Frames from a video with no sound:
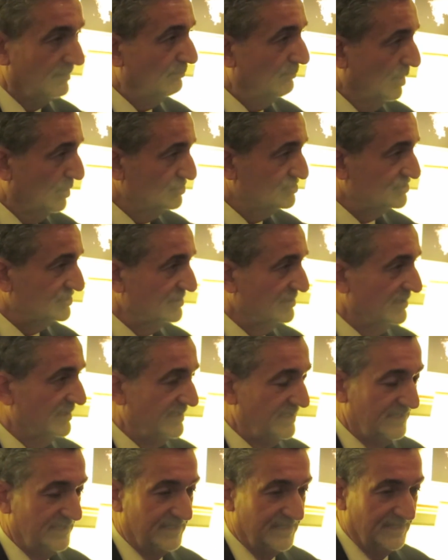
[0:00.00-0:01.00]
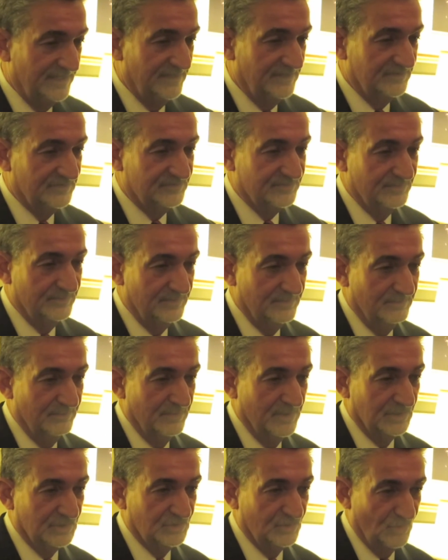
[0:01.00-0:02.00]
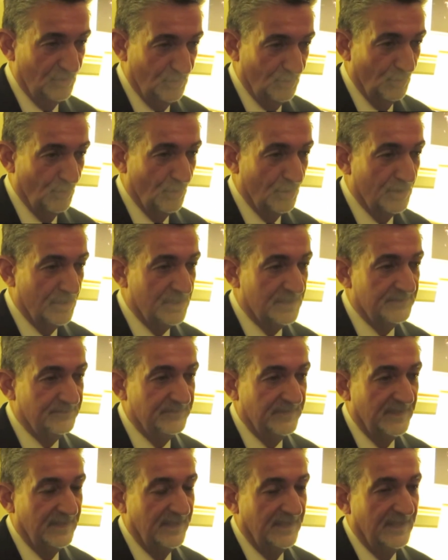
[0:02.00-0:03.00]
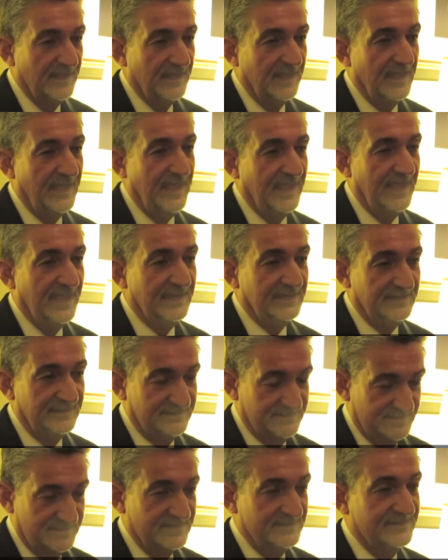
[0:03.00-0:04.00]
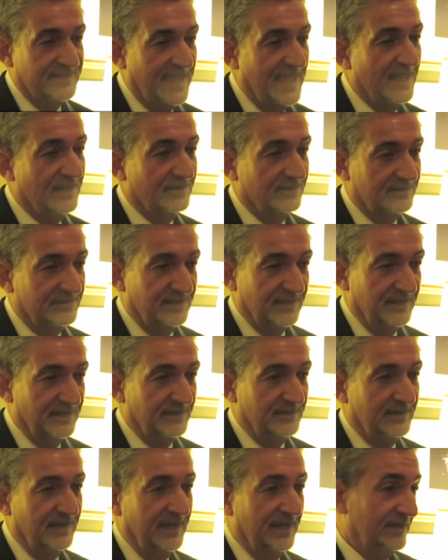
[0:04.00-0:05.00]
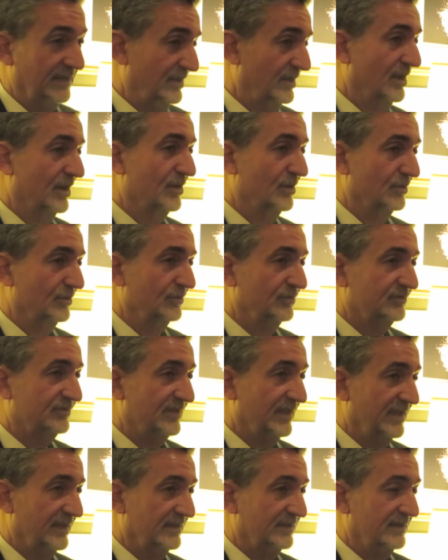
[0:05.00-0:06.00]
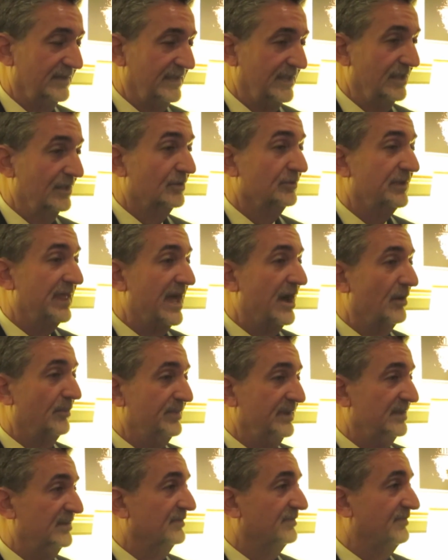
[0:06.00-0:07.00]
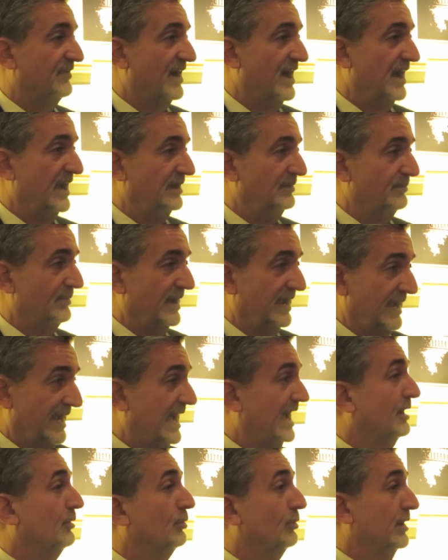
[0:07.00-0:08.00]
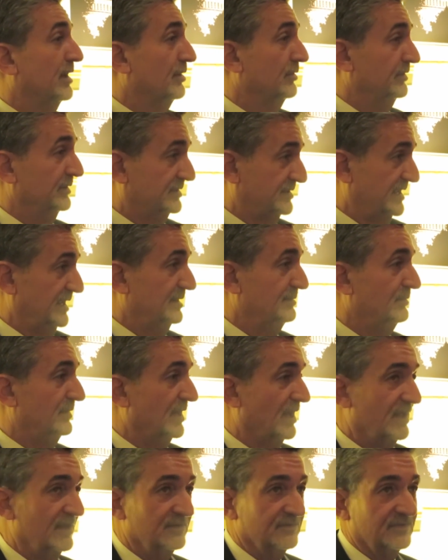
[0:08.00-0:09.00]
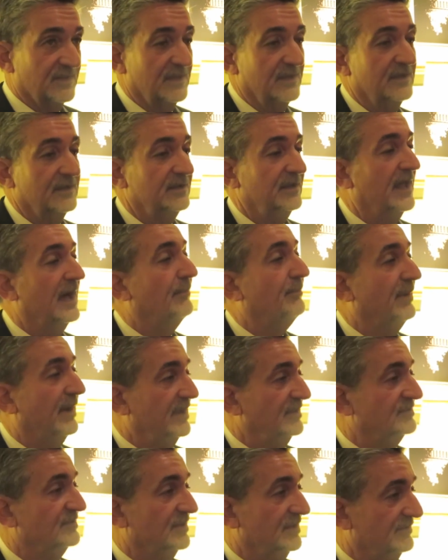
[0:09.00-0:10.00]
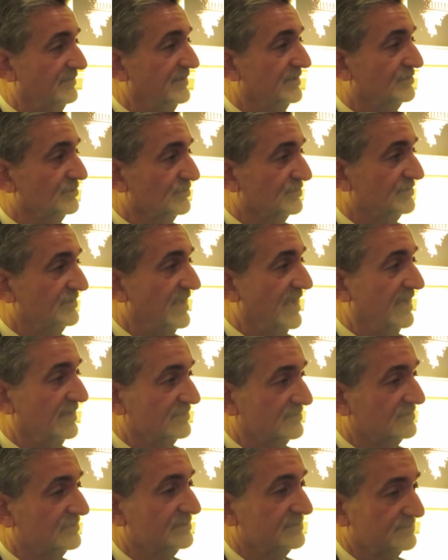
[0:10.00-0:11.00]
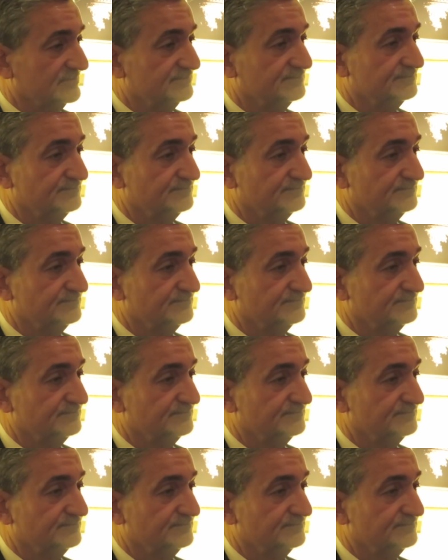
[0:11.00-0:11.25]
emotionally. He's mature and talented. And he knows that he'll now be defined by how well the team does, not by his individual stats.